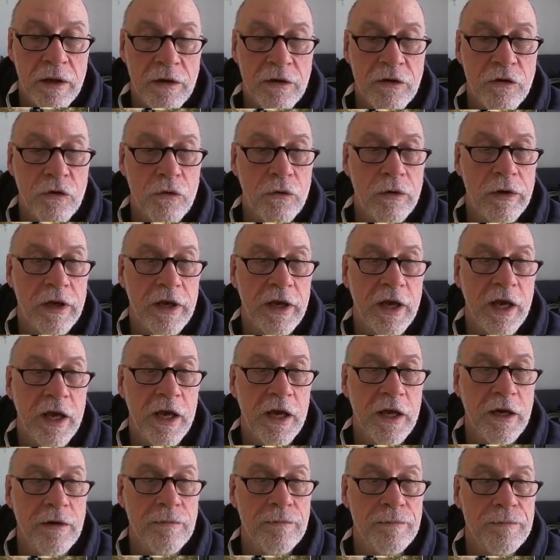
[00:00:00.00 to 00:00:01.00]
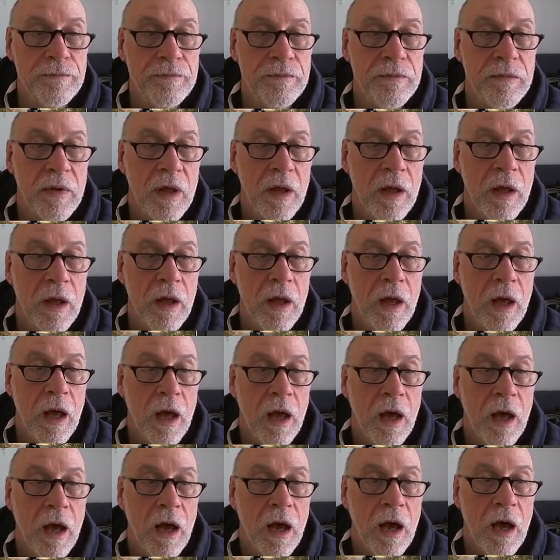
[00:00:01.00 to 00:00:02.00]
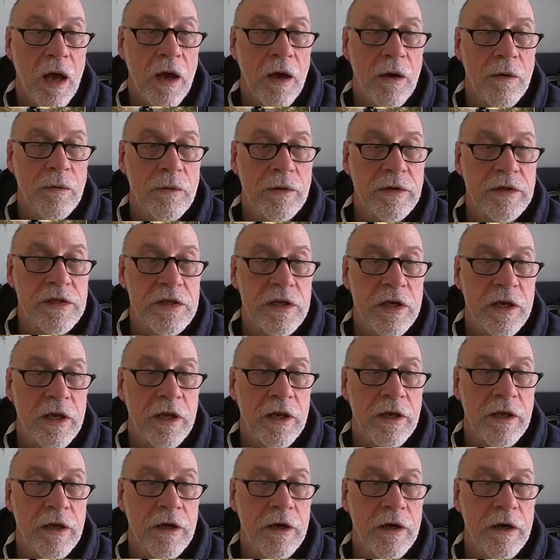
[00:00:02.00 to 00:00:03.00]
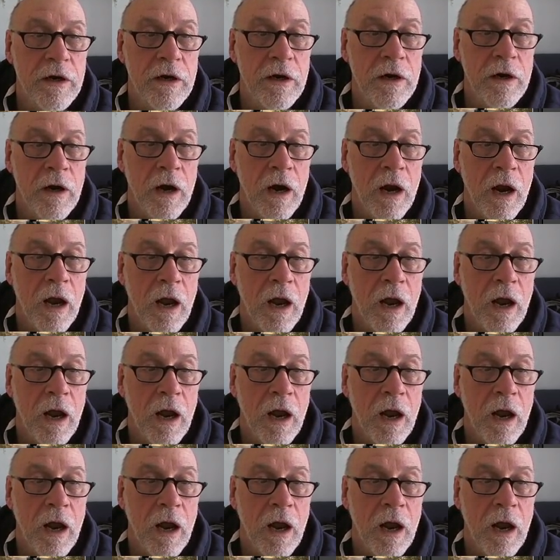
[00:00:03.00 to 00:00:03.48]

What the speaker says: do it again. I would say here.